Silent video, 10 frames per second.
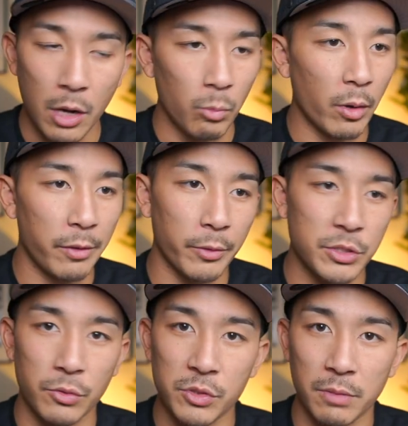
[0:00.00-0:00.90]
whether it's
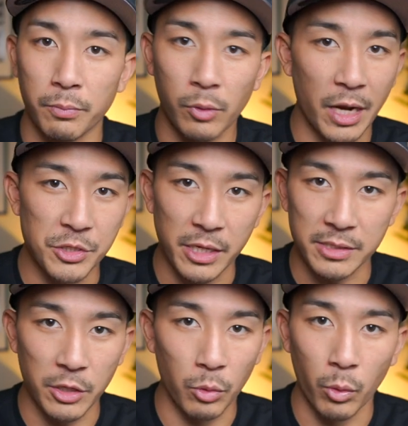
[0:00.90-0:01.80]
through some projects
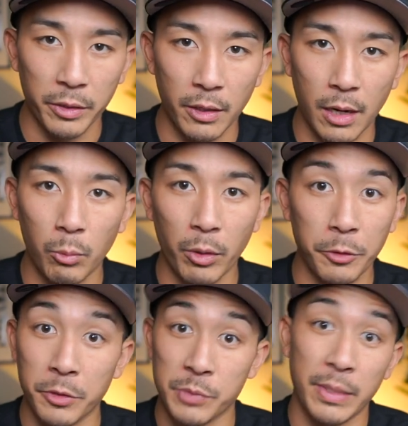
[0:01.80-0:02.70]
that you're working on,
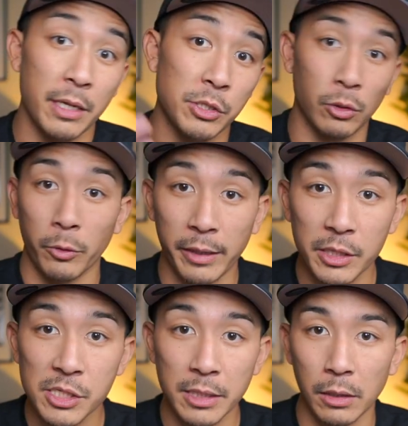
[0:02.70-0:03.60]
whether it's because you're learning a
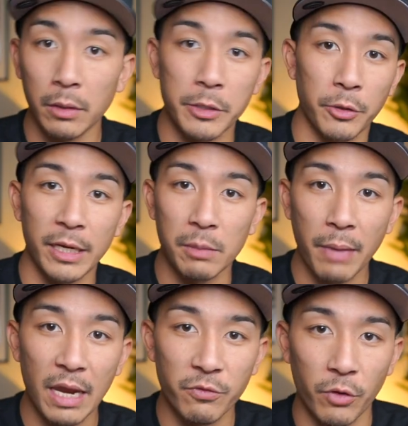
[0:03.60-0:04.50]
skill and you're getting
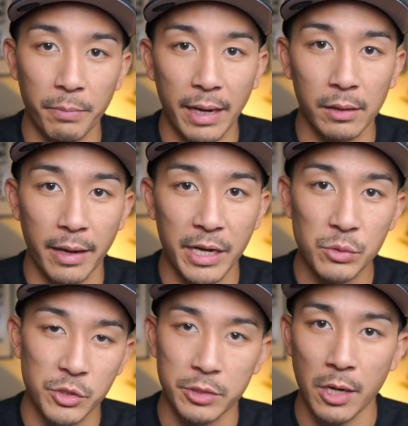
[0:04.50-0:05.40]
paid for it by clients,
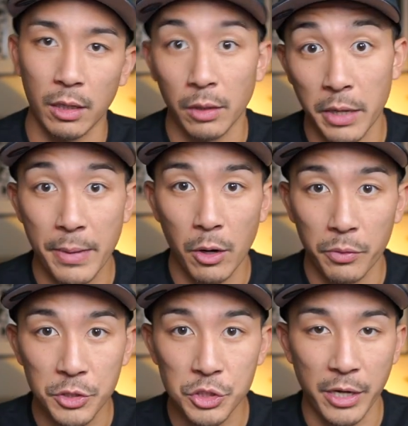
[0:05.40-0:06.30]
which I talk a lot about on
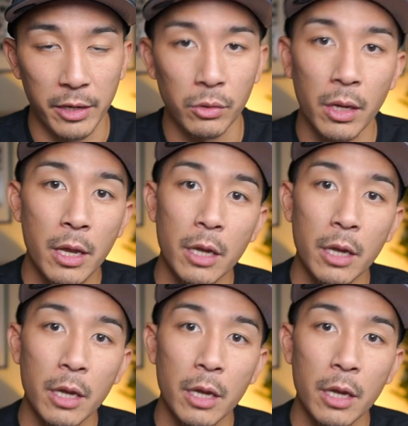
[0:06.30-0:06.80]
this channel.